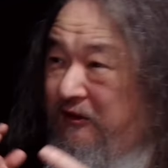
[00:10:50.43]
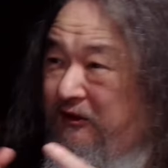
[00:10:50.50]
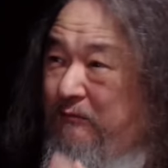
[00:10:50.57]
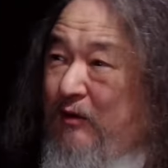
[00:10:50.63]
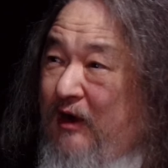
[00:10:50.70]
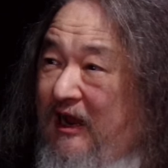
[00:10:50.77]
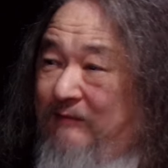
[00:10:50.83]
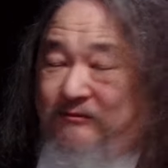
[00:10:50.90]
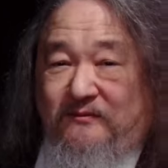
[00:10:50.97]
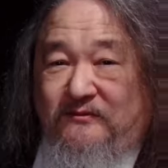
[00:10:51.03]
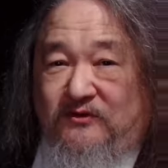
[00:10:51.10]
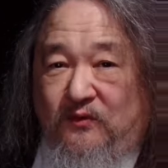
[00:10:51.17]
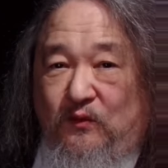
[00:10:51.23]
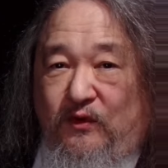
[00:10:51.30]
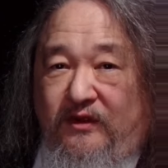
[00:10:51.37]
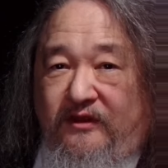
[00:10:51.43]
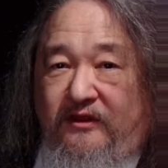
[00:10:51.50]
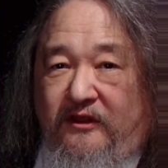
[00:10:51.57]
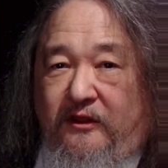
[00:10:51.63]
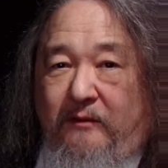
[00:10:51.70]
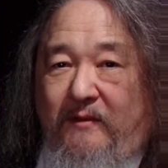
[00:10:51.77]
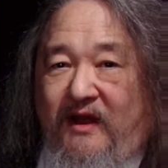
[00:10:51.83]
of the problems
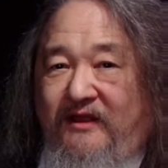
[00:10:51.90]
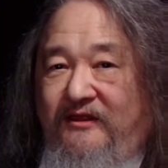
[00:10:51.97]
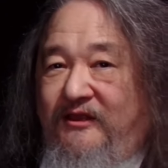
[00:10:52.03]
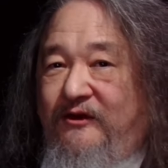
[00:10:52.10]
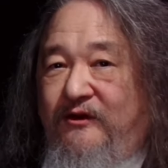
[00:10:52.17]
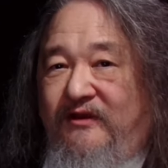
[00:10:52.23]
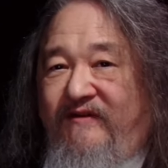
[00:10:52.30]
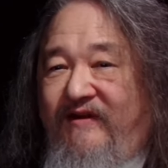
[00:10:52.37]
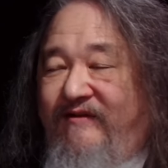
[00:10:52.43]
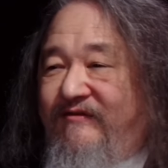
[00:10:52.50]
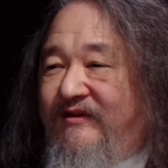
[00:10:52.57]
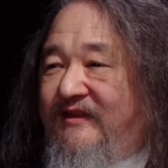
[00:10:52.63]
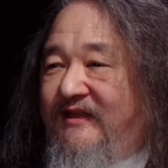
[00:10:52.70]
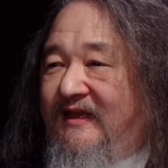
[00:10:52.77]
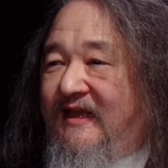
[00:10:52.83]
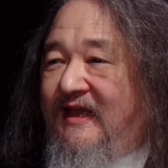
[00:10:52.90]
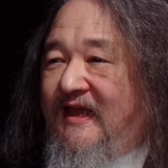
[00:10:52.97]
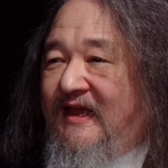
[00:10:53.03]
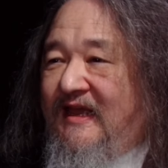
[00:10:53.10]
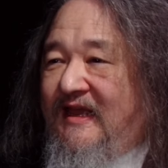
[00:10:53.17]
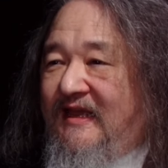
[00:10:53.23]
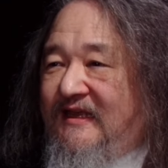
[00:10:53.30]
with the mind theory of everything
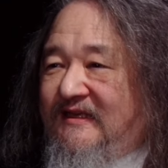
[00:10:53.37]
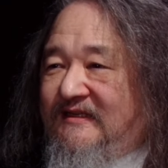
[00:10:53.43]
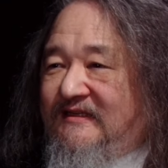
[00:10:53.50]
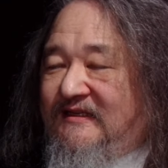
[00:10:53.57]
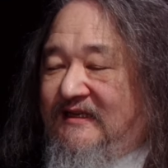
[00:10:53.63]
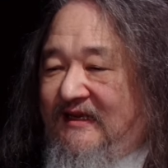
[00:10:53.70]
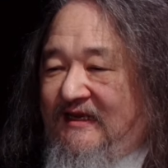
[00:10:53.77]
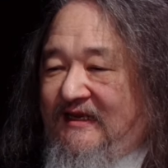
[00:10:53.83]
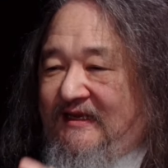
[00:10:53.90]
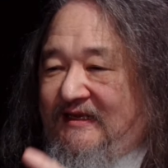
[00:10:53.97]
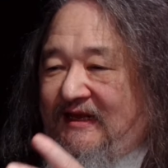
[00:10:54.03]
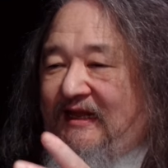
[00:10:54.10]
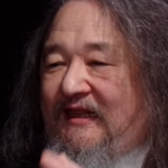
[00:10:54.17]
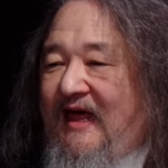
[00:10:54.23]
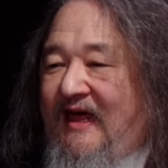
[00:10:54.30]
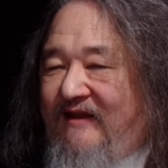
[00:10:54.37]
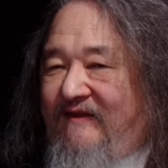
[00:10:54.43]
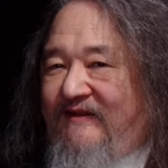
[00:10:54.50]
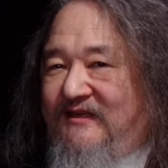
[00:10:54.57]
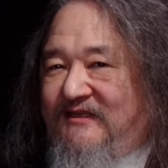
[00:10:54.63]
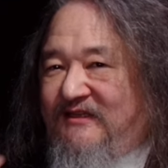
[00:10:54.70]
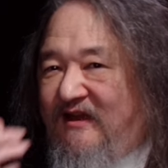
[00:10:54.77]
is it, it, a lot
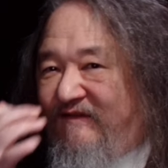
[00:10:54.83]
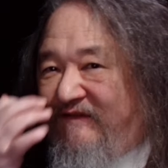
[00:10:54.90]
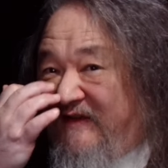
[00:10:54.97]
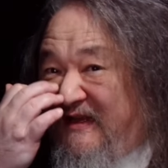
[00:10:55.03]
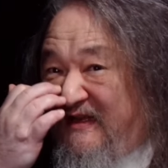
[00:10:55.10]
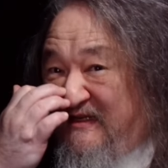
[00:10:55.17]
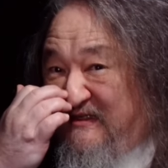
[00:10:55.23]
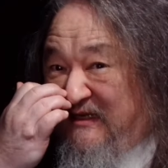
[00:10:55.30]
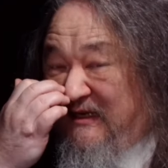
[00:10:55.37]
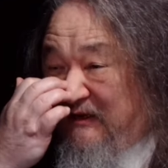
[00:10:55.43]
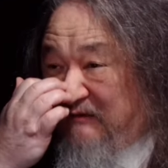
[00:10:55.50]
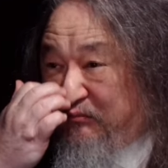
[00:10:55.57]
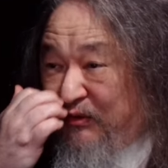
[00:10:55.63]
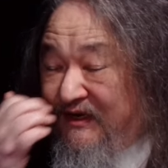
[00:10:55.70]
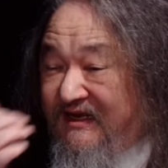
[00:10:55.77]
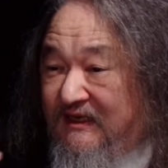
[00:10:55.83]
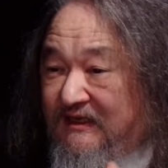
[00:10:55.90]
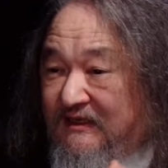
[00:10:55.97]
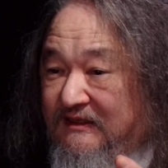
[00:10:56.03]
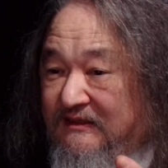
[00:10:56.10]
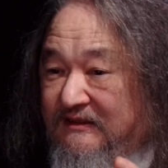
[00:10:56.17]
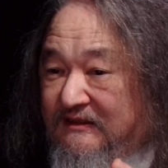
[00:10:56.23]
of the stuff is
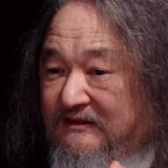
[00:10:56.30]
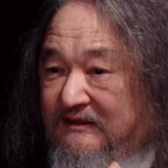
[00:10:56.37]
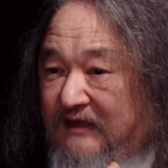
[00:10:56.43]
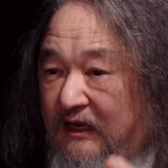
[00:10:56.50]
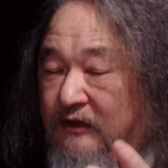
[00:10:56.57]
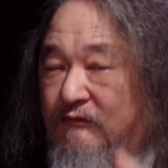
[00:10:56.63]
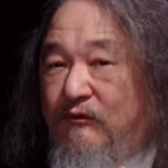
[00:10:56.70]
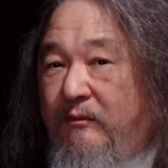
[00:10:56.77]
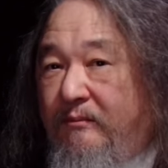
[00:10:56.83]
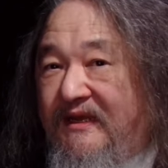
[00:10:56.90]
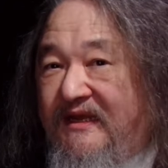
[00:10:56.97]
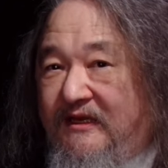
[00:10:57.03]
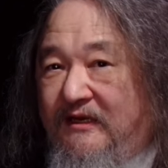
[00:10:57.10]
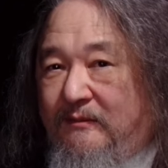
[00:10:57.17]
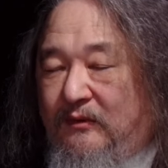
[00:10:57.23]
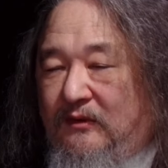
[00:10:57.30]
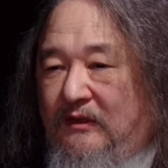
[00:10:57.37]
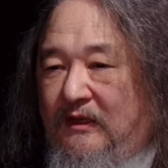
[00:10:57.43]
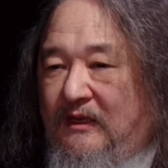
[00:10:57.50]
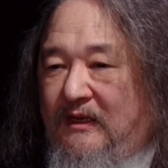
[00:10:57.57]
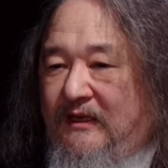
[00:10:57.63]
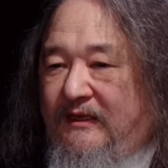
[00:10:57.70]
pretty unrepeatable.
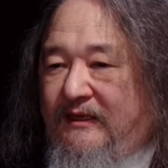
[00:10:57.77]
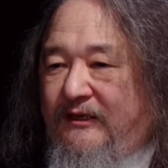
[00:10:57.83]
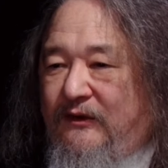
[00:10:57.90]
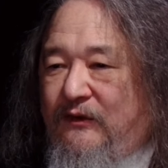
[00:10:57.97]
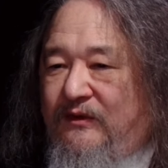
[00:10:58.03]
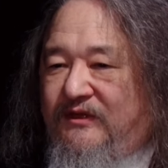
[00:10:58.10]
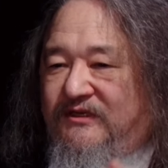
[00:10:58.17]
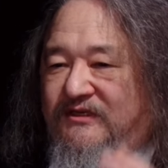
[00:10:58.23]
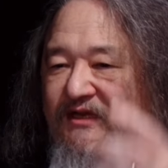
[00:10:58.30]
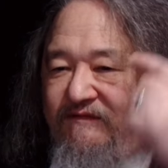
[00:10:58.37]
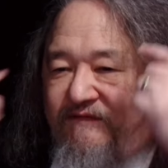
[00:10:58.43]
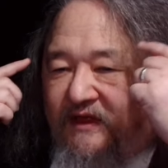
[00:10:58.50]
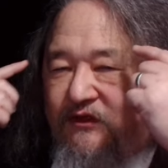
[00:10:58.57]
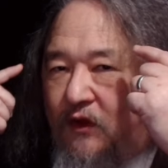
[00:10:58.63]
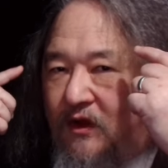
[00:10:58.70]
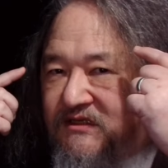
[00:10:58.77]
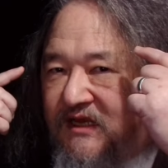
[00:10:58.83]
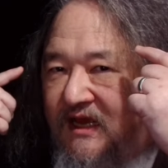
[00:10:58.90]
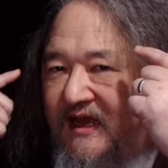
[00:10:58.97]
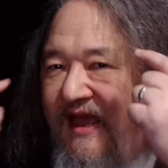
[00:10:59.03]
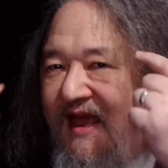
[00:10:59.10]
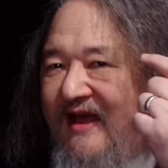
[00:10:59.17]
You know, the stuff, the thoughts
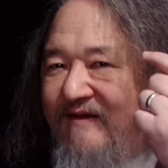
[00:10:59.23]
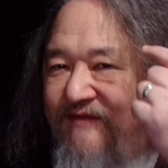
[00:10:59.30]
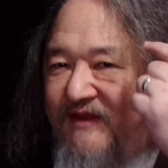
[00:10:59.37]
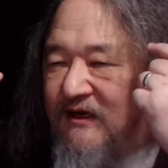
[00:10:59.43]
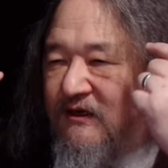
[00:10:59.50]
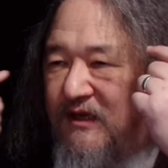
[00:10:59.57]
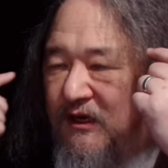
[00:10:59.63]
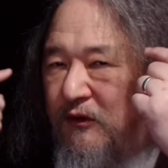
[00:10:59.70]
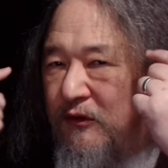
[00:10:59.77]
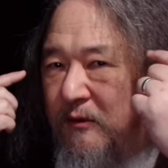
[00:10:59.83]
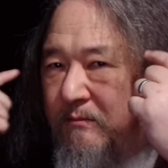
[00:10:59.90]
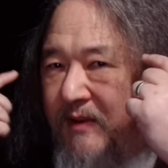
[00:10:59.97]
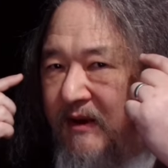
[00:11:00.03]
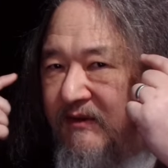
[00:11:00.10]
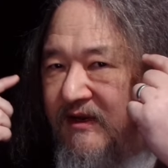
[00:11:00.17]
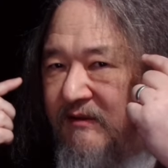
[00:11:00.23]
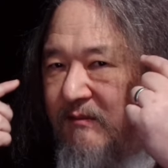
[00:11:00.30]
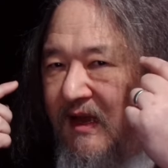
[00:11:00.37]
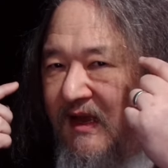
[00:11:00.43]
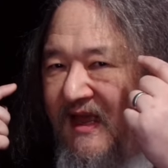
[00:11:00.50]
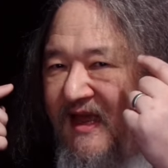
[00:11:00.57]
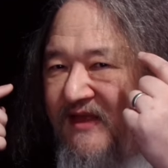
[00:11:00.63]
I have, they're, you know, they're buried
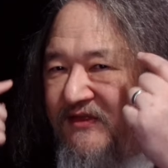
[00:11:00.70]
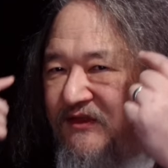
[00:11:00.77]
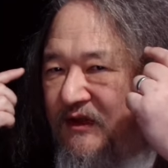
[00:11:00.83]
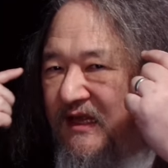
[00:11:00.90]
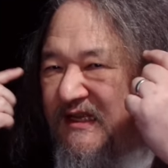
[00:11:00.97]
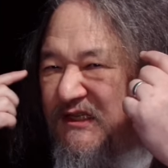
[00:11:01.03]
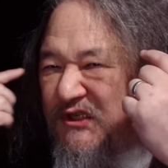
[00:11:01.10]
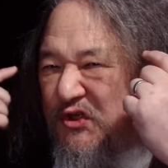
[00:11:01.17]
in my head. They're like